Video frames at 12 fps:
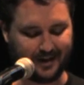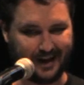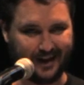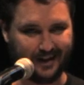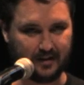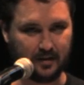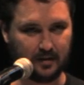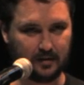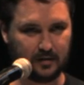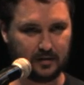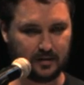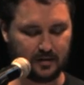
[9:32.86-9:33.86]
Again.
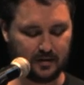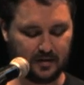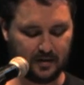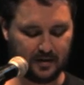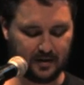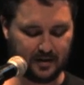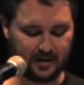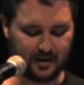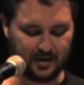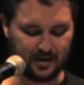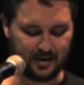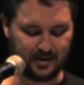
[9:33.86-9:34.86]

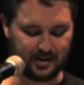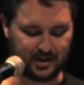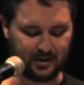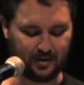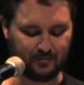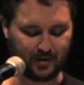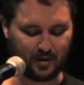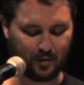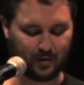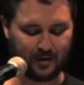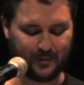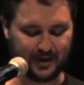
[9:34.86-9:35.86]
She
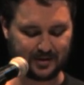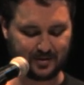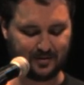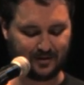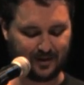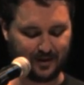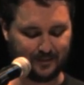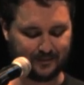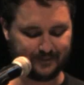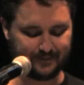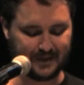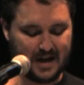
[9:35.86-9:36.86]
recorded my score.
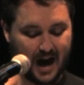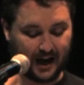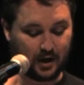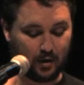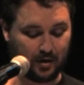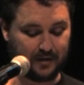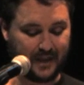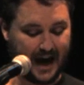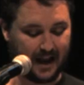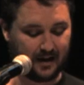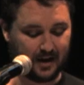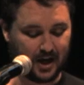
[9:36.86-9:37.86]
I noted
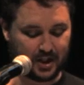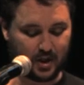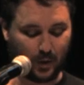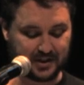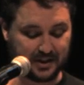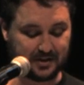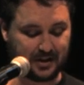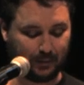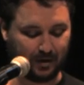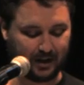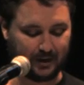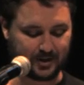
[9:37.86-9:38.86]
that she wasn't
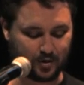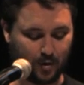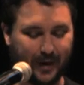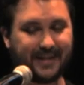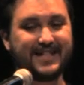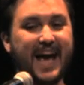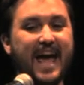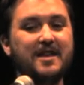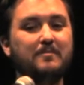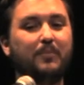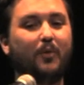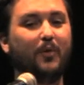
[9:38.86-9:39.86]
doubling my score by
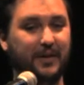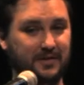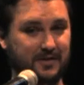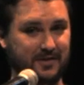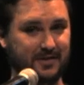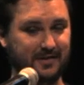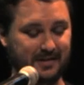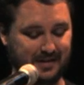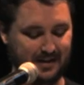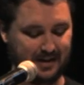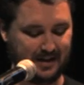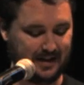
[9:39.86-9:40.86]
10 points.
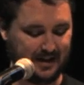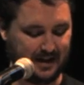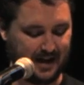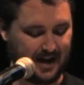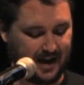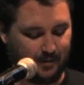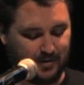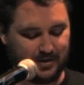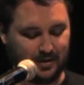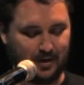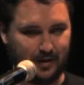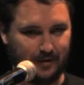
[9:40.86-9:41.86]
And I
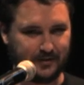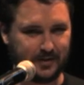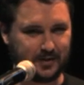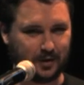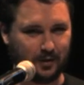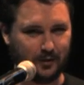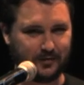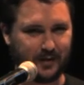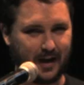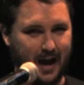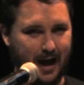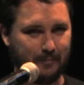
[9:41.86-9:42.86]
resolved to close
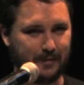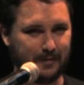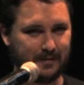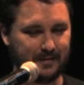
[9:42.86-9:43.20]
the gap.